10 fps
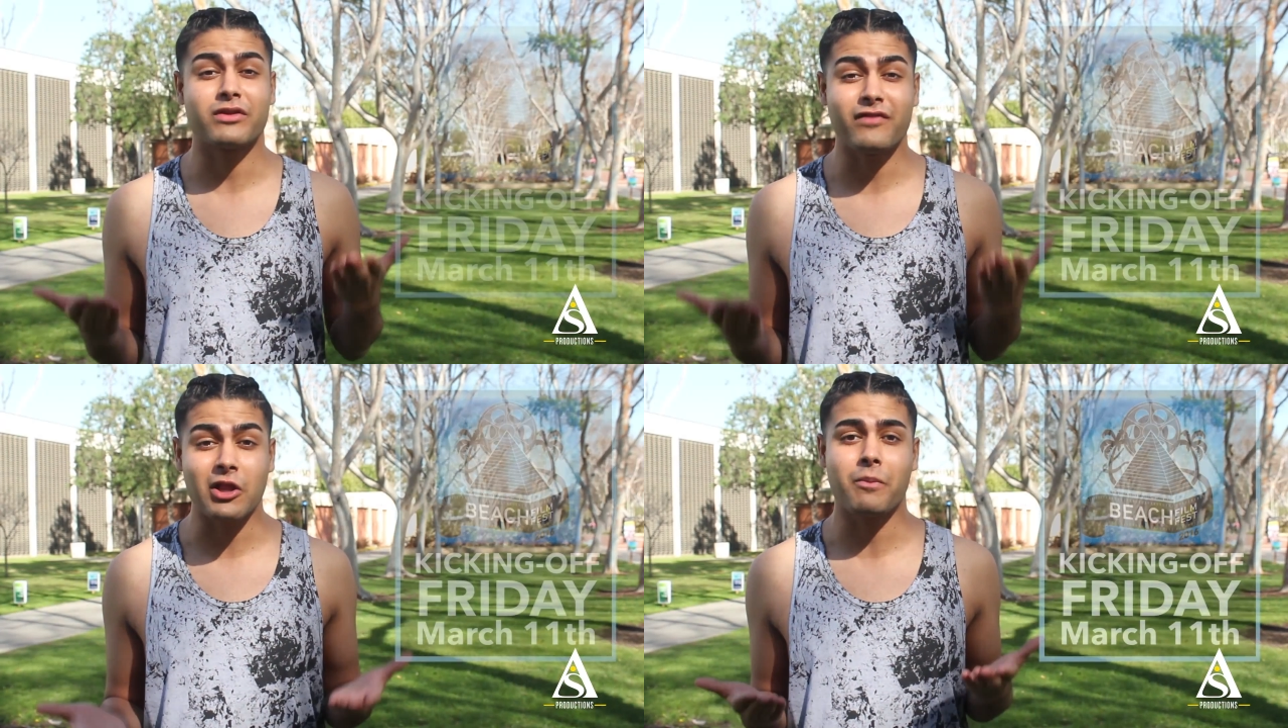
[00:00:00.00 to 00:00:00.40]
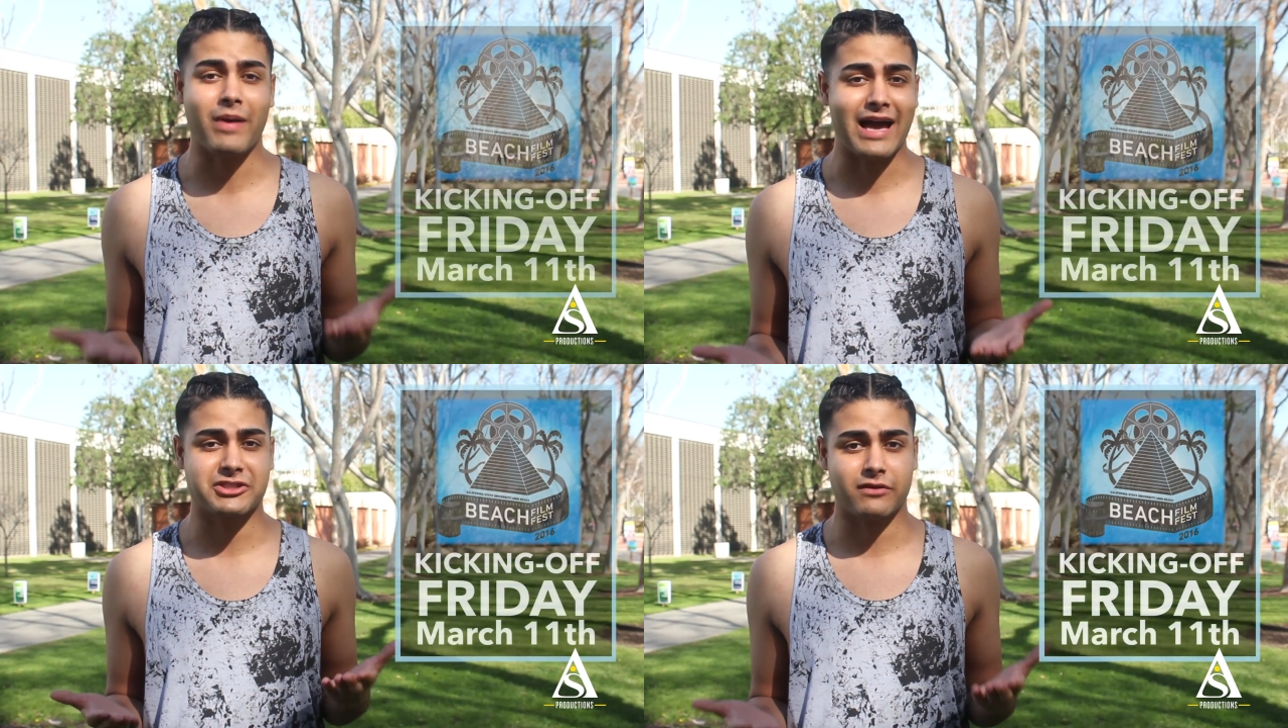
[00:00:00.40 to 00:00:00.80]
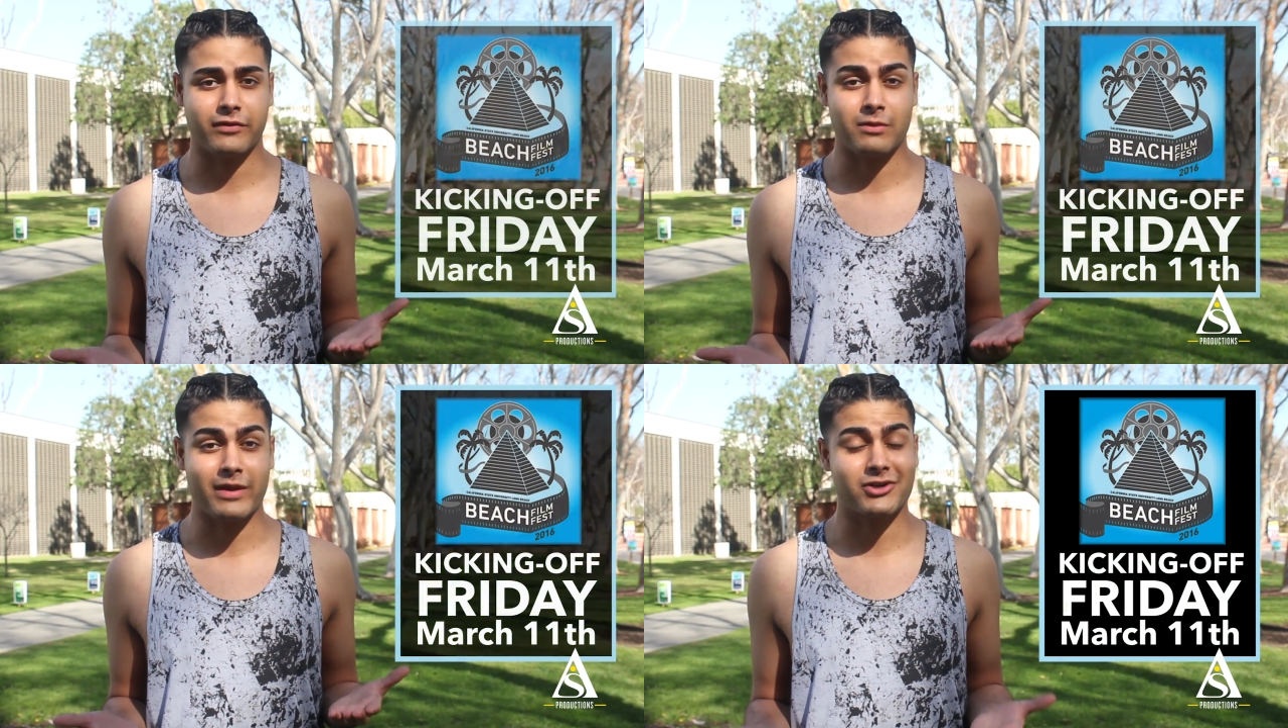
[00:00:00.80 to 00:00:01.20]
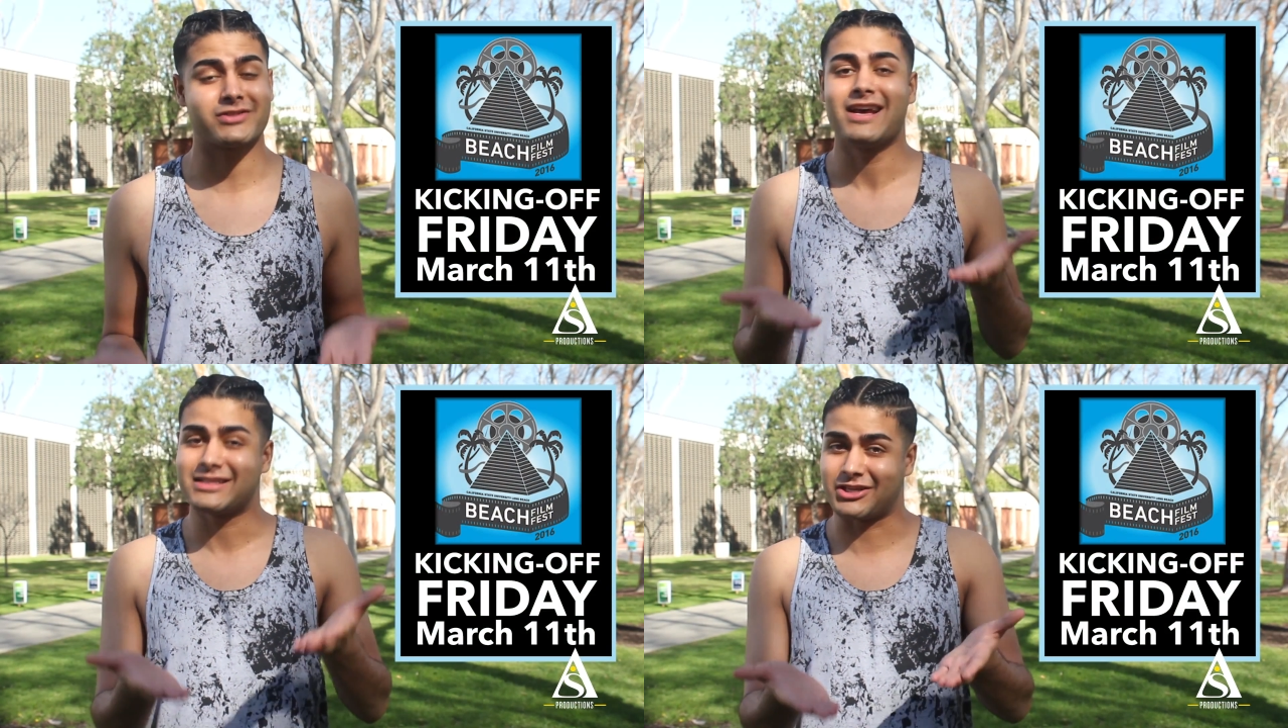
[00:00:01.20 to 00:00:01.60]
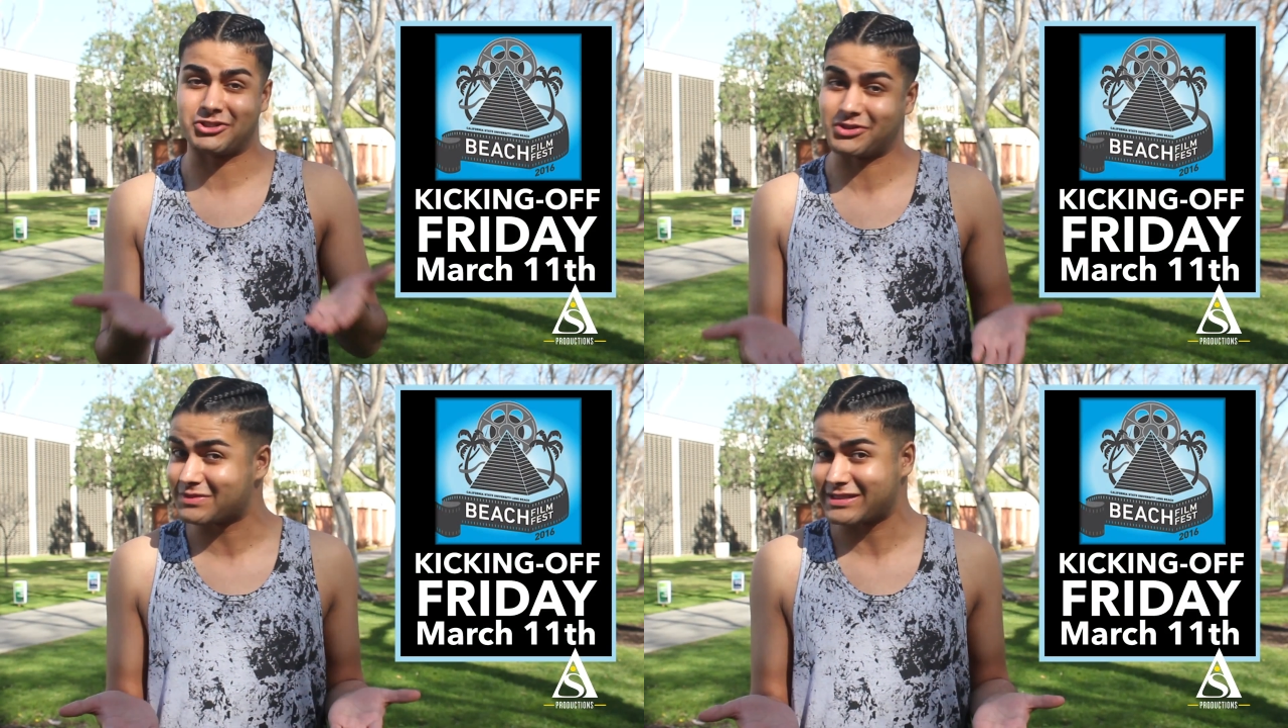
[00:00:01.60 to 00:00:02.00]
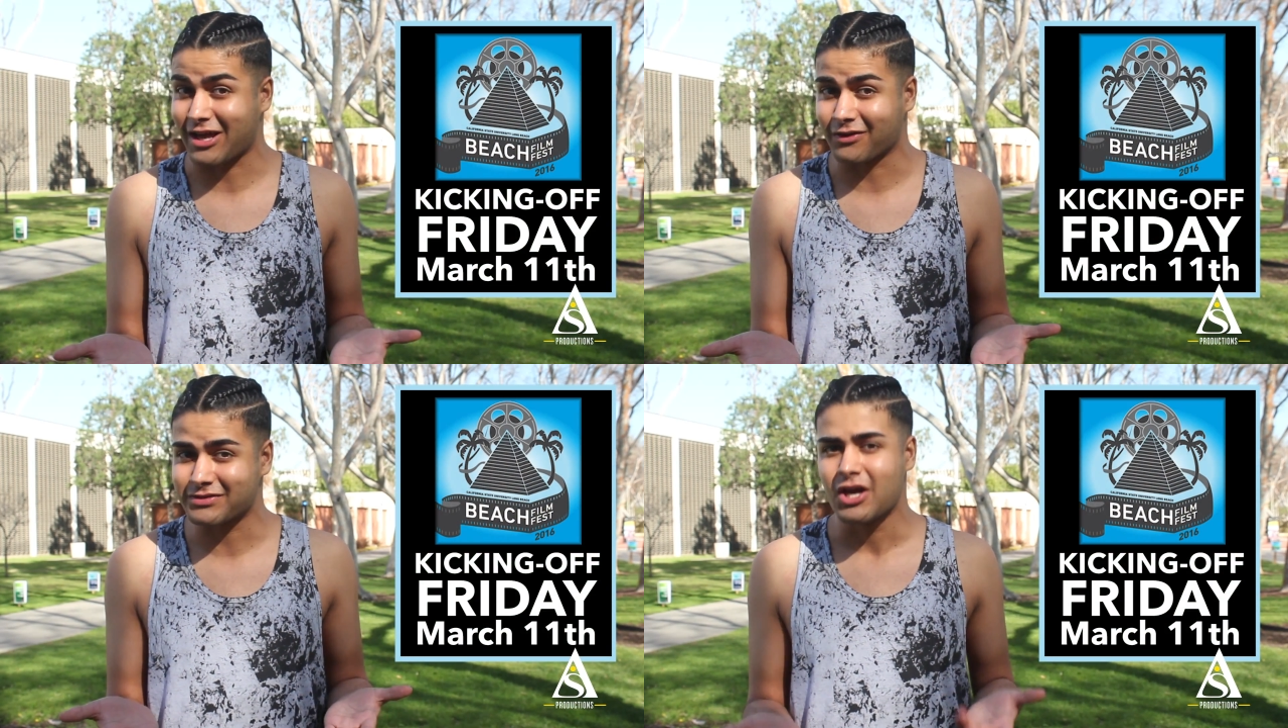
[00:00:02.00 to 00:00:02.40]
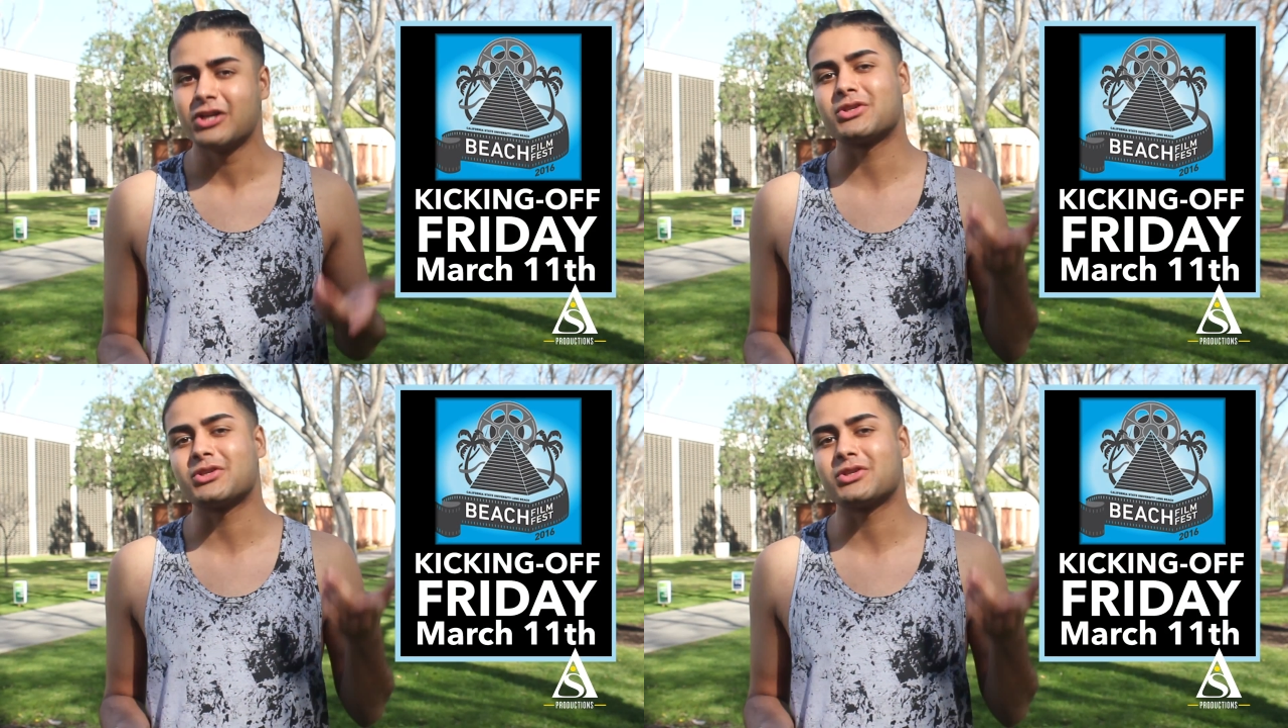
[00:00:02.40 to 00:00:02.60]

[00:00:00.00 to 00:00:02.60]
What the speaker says: with fellow passionate filmmakers such as themselves.